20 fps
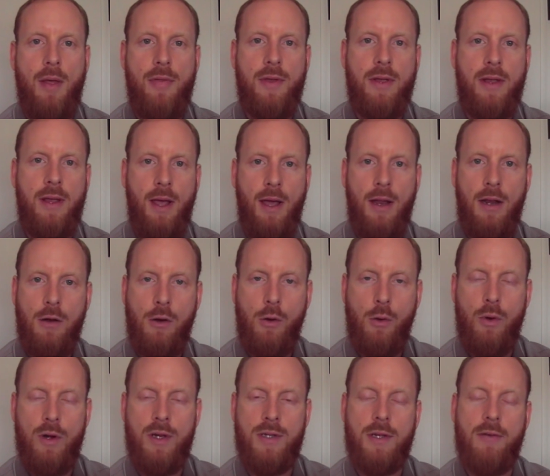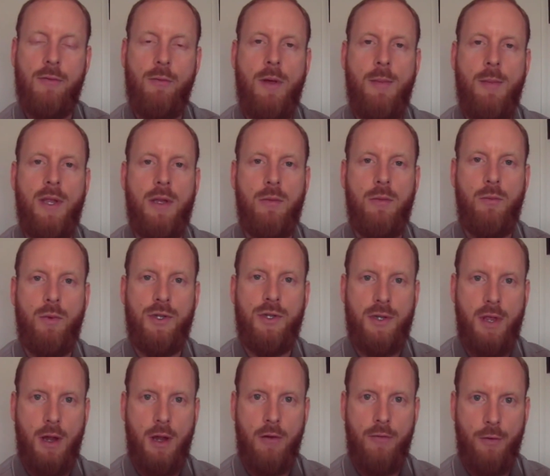about the categories of women
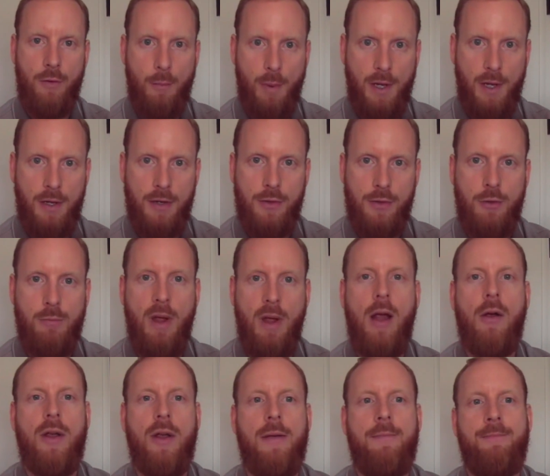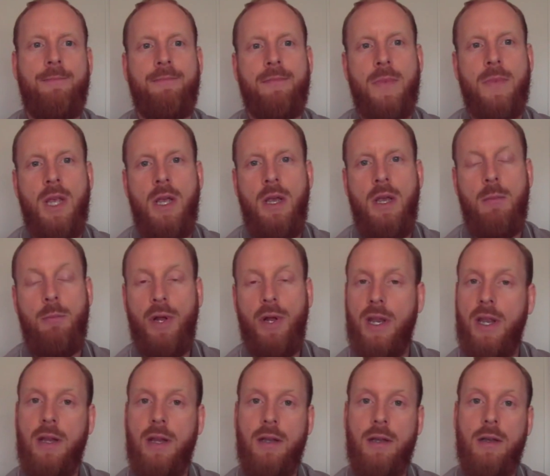which they are forbidden to marry.
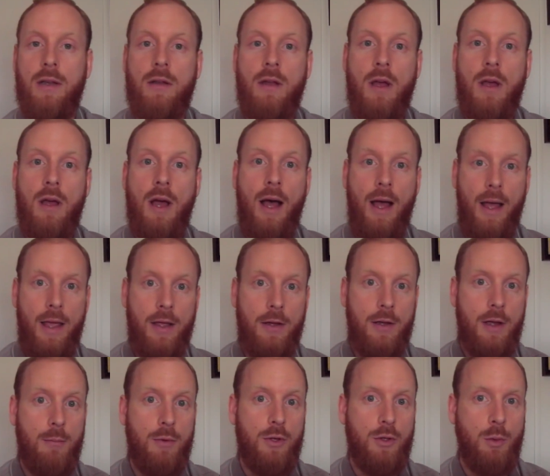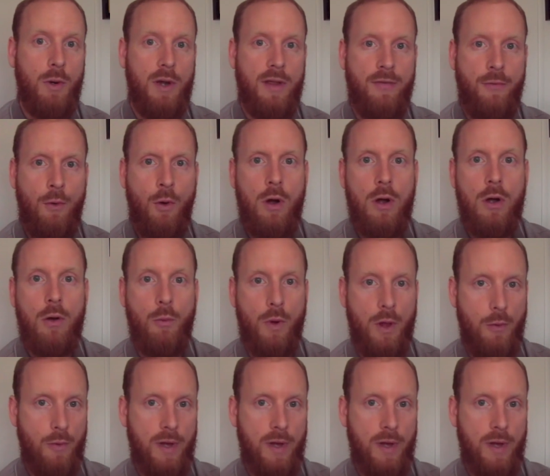But in ayah number 24